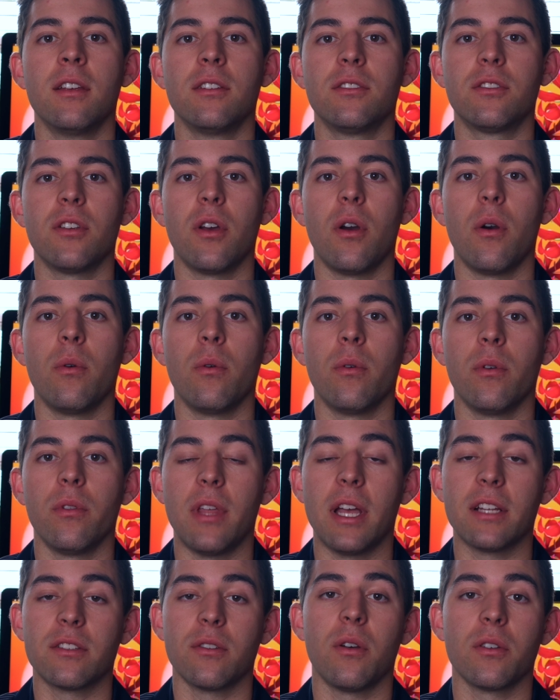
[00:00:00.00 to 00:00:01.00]
So
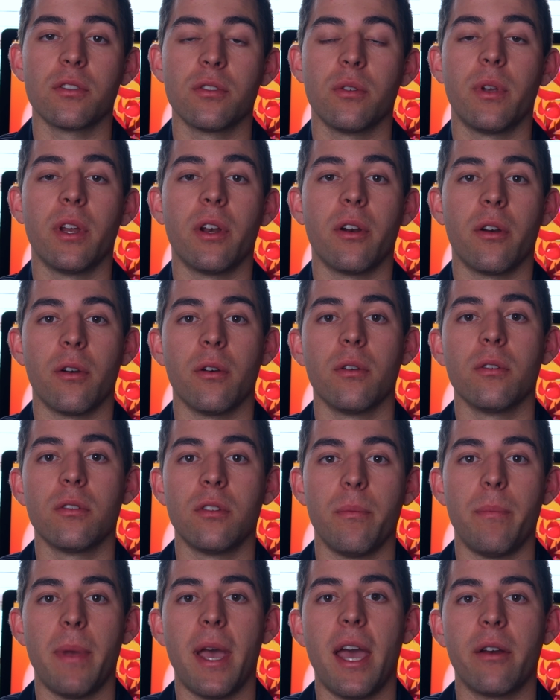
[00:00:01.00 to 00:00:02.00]
that's also going to
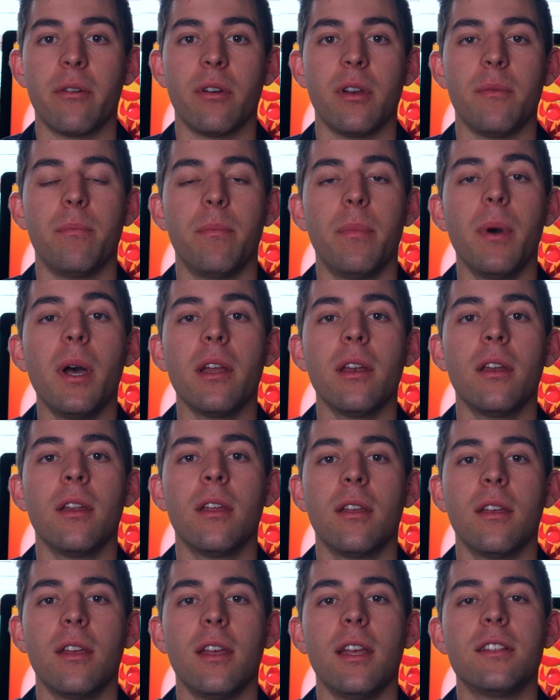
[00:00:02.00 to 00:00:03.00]
hurt the battery,
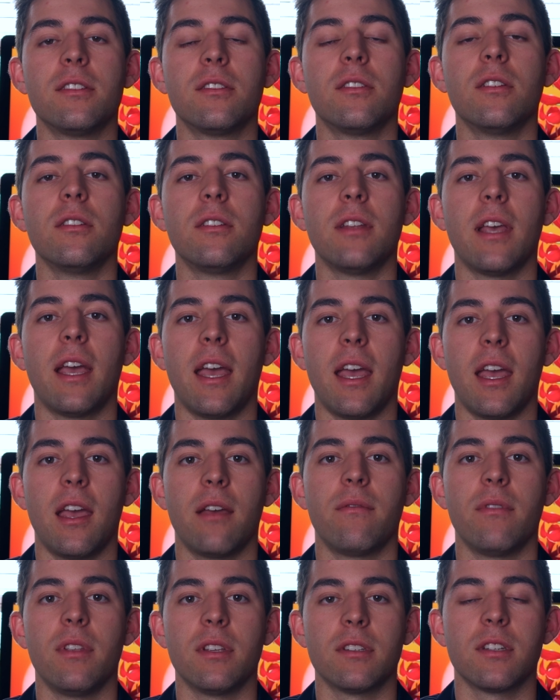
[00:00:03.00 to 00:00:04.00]
but it's good to
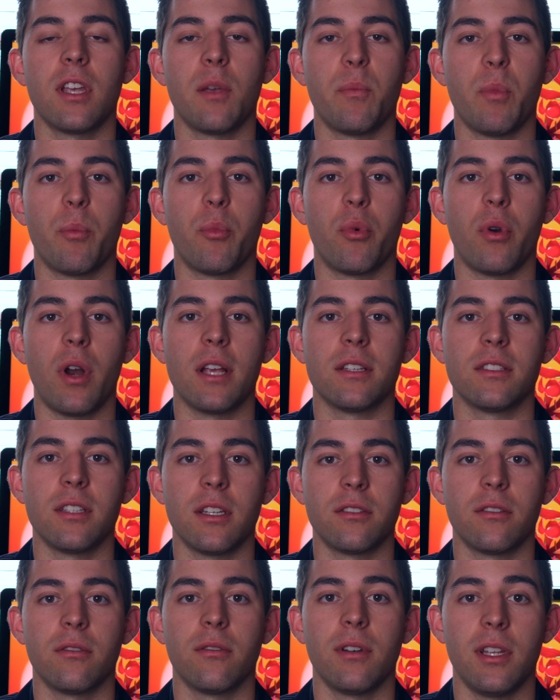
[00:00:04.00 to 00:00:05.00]
have this type of
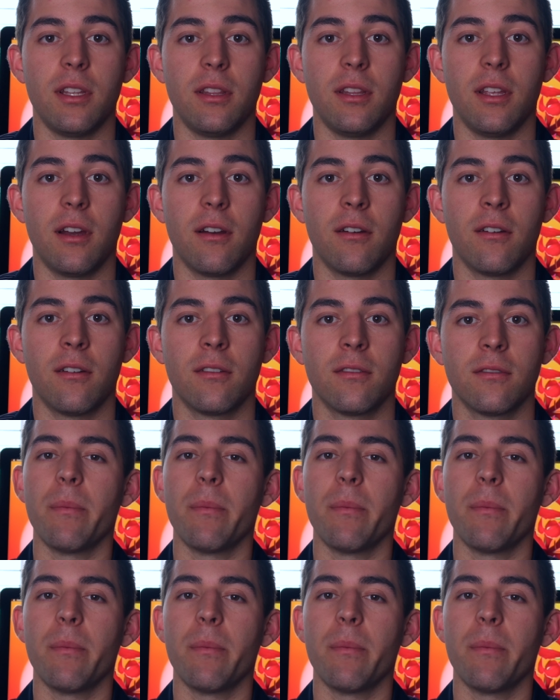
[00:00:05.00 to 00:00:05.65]
processor in there.